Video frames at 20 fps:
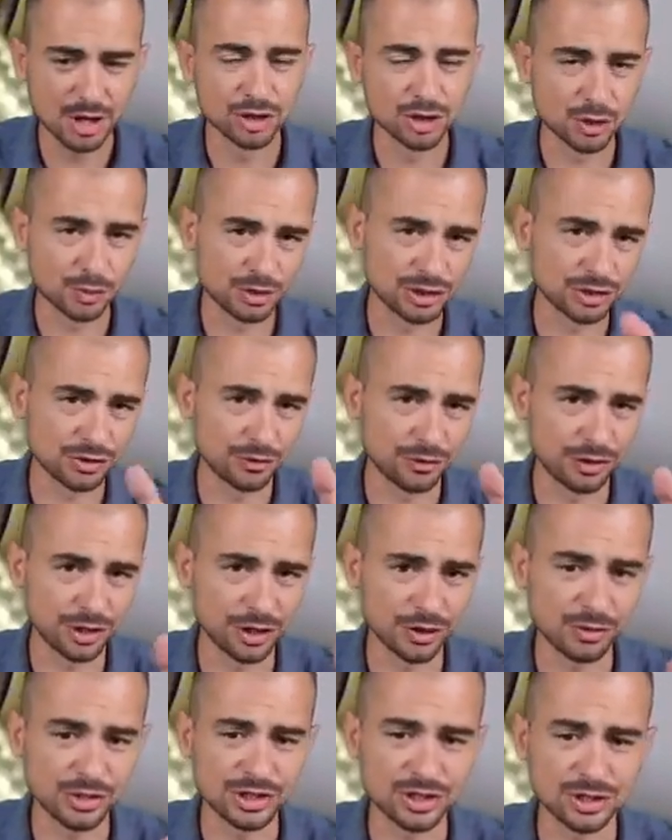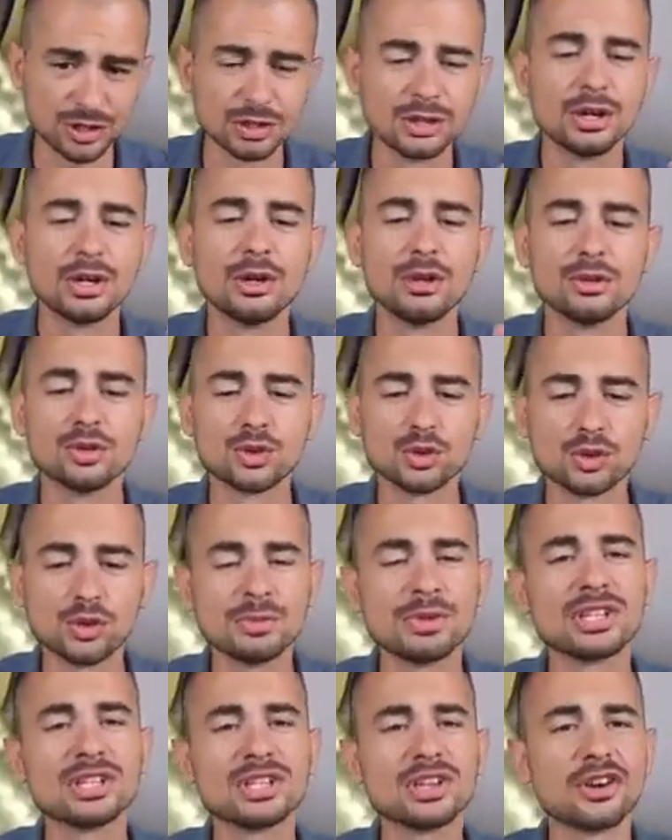So with the finger is
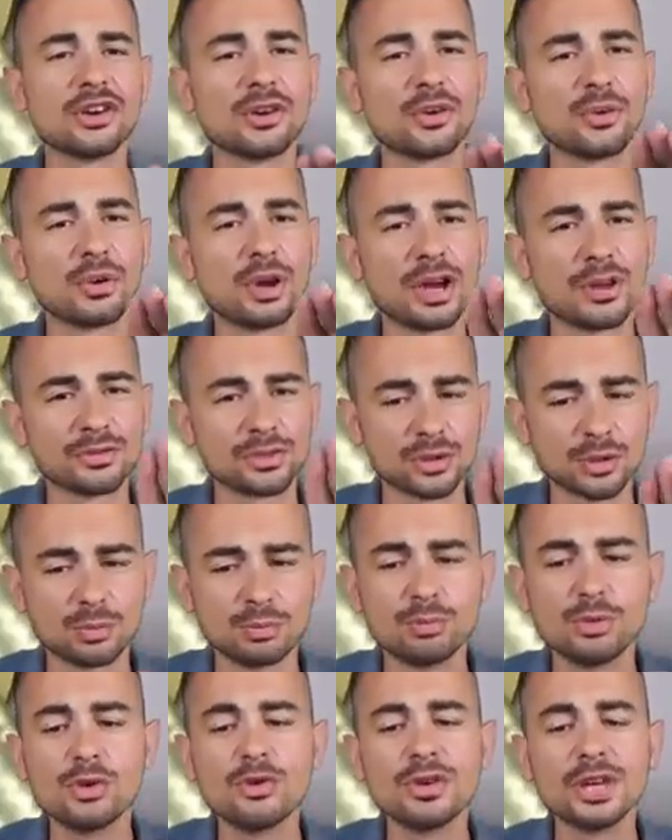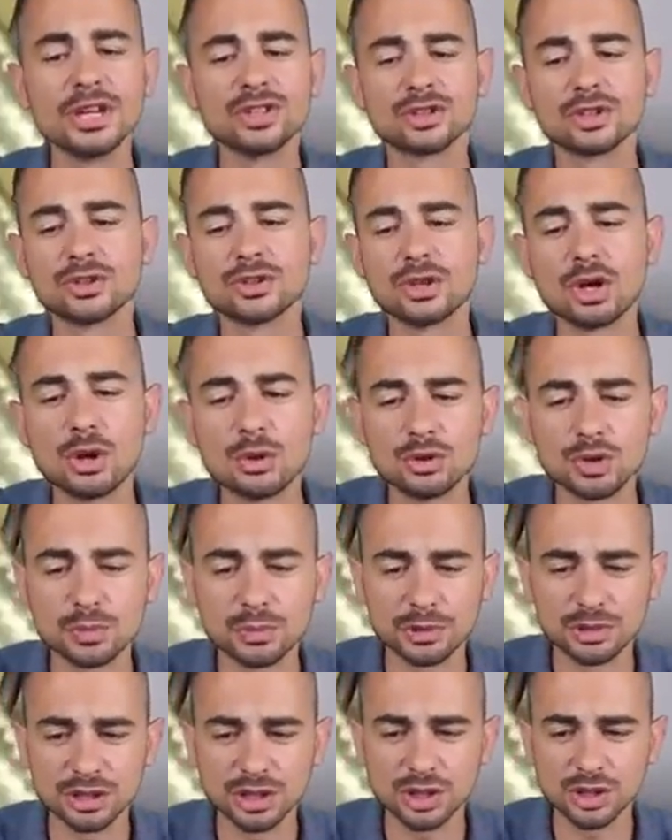trimming the aircraft, so moving the nose
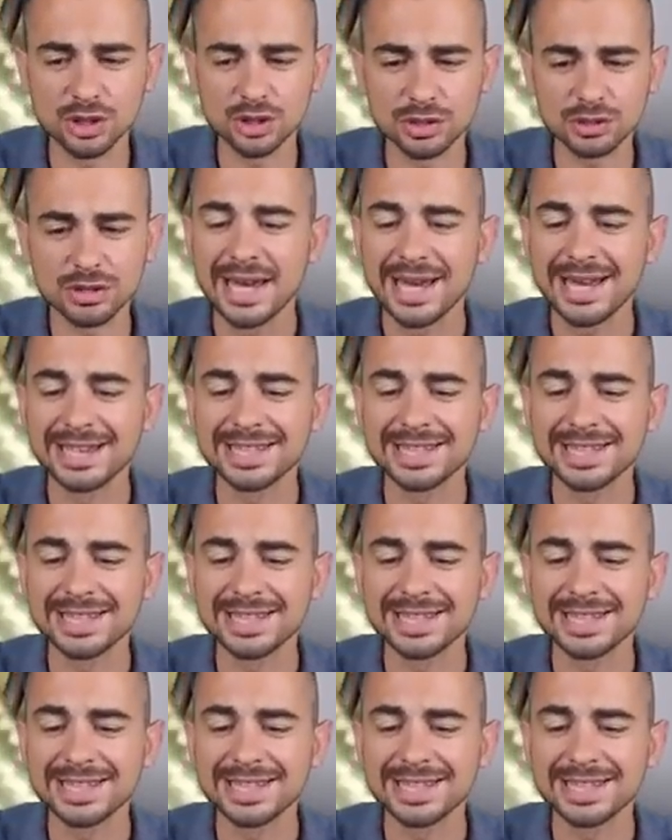position.